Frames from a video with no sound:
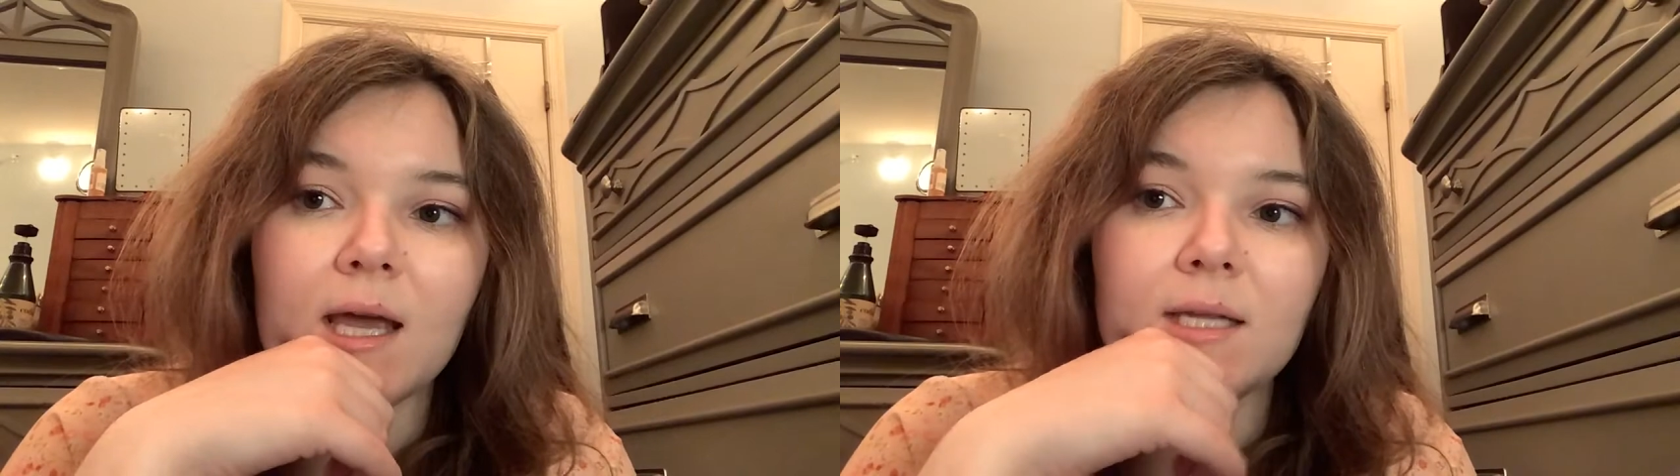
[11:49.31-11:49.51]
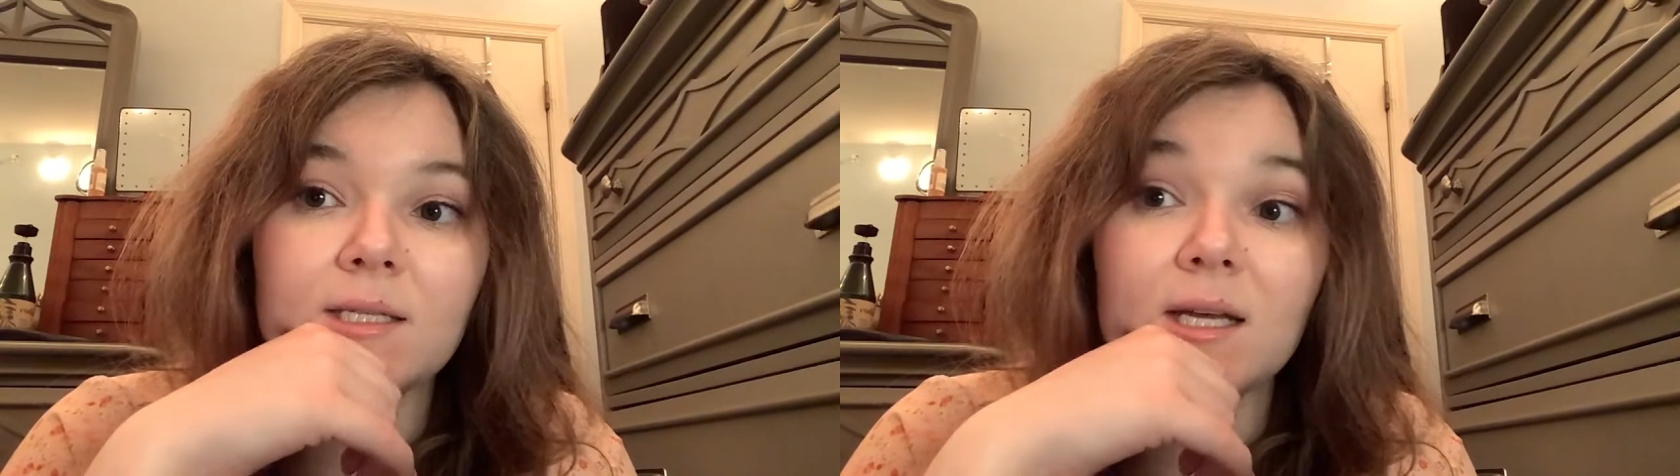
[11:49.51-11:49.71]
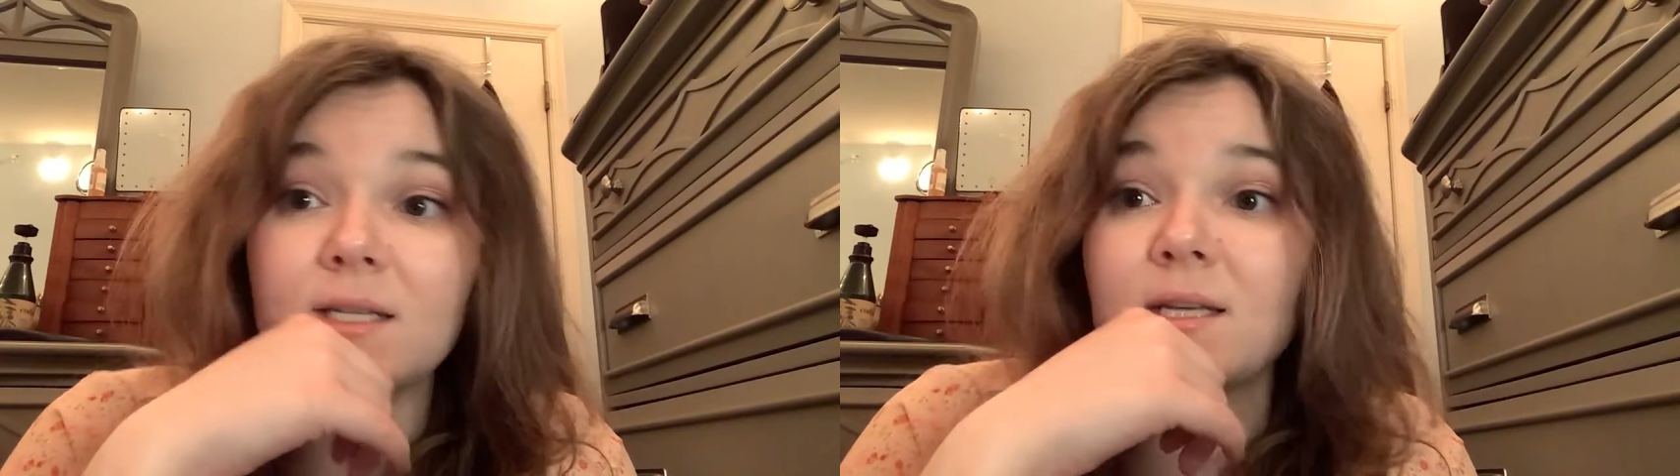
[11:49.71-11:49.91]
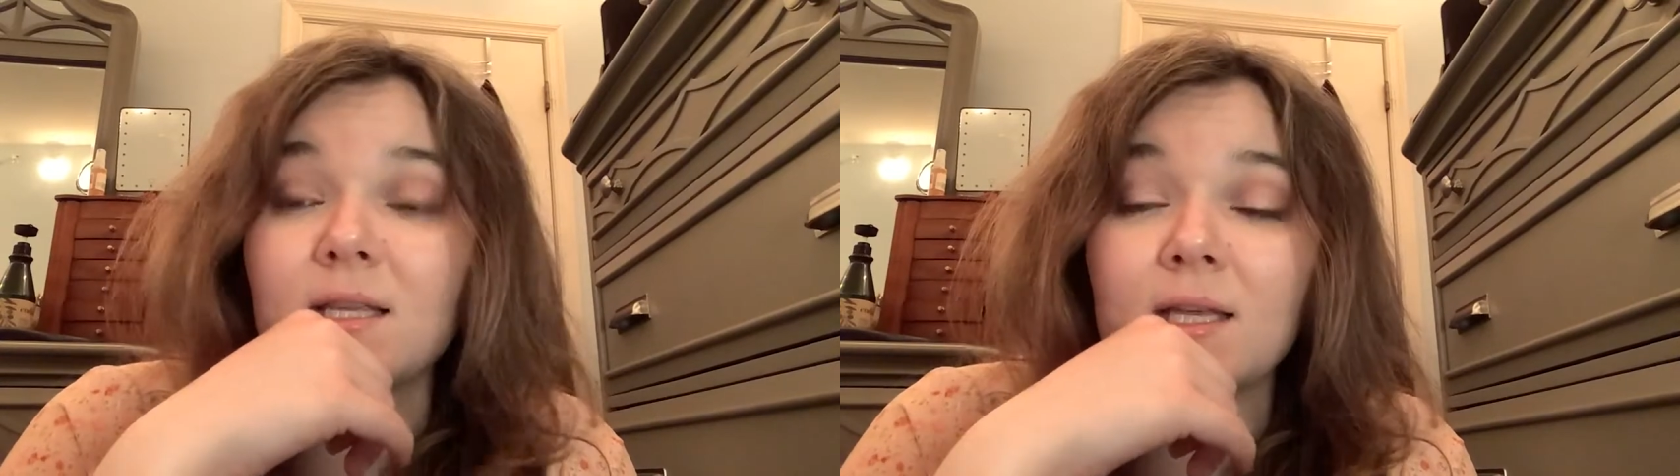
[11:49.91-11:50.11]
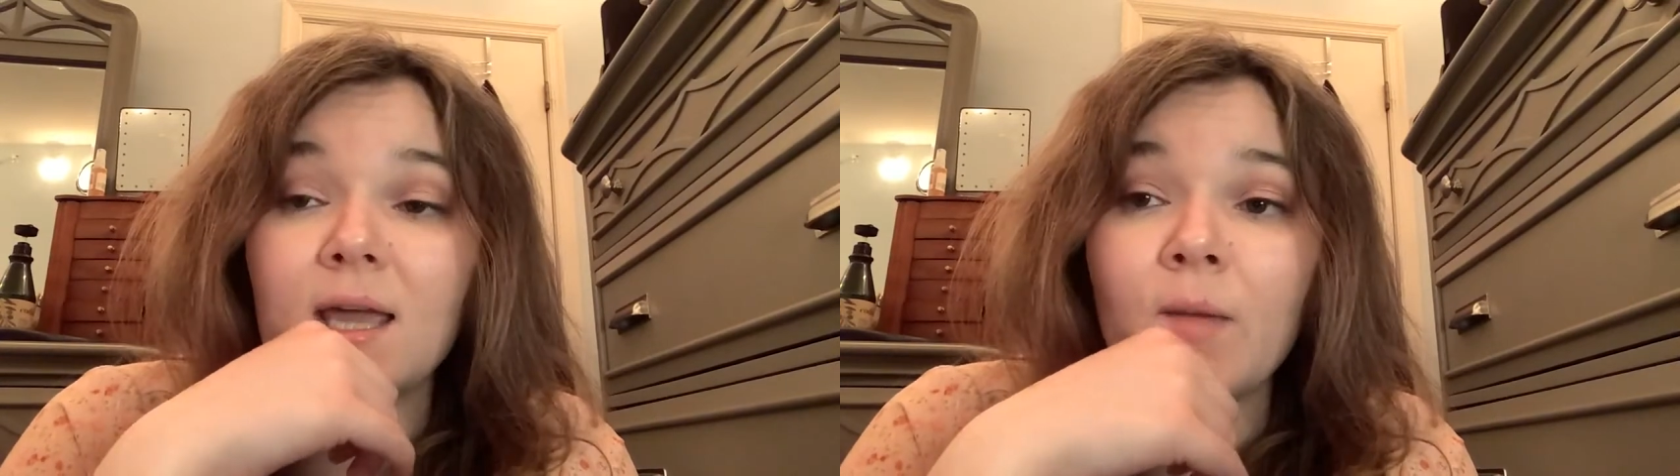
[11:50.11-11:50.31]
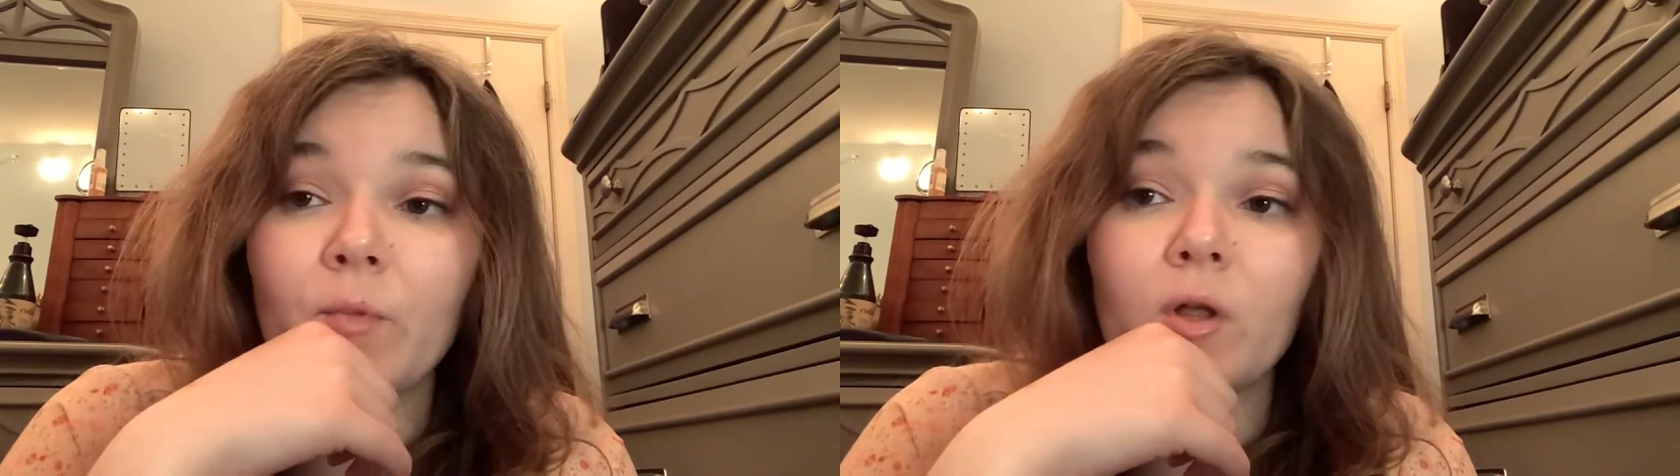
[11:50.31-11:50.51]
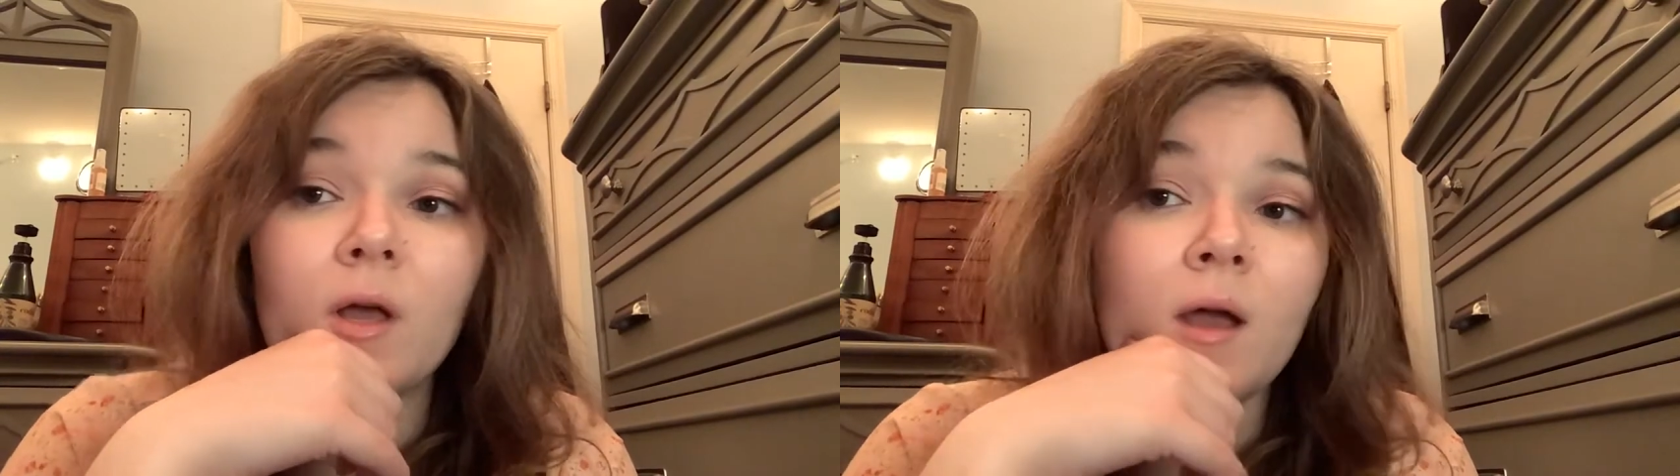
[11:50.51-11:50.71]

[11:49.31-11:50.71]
and take the gamble.